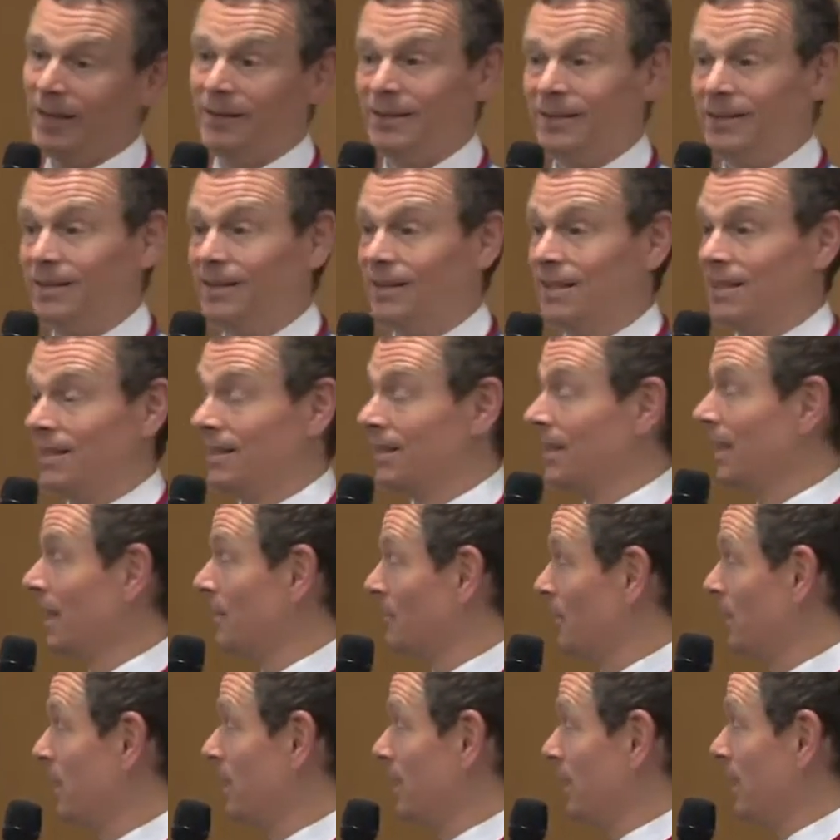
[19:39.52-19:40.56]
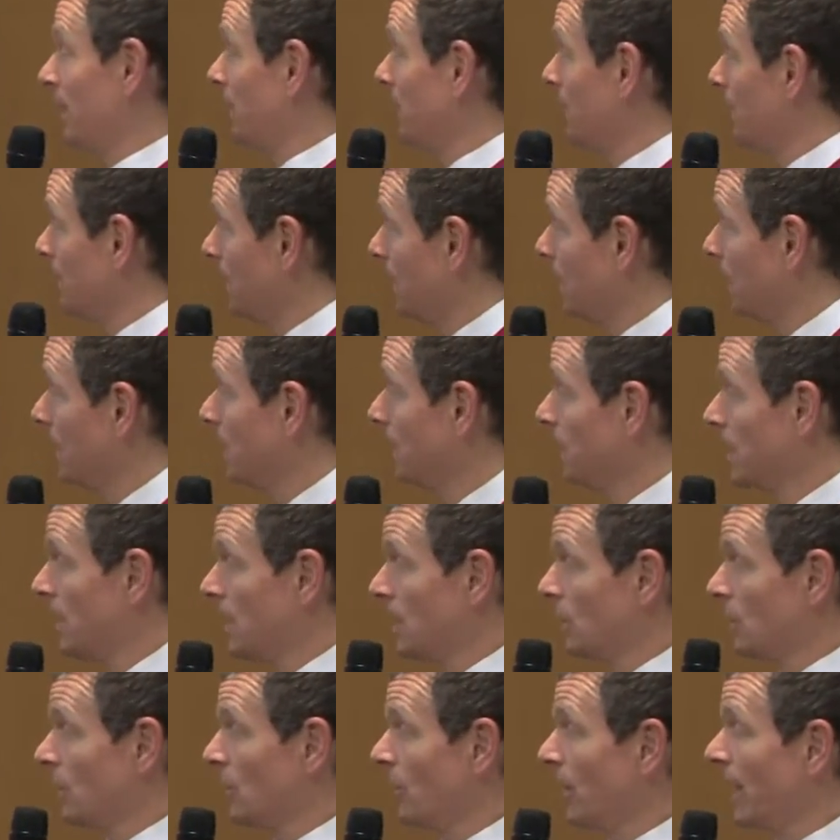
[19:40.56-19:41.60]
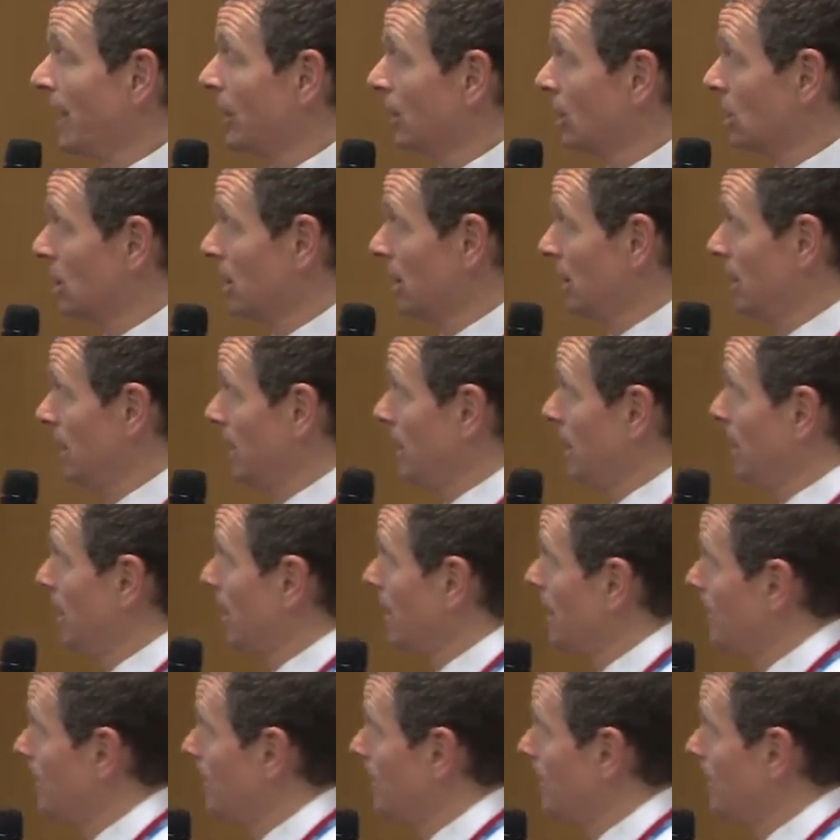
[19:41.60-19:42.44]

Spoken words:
diseases like breast cancer, to actually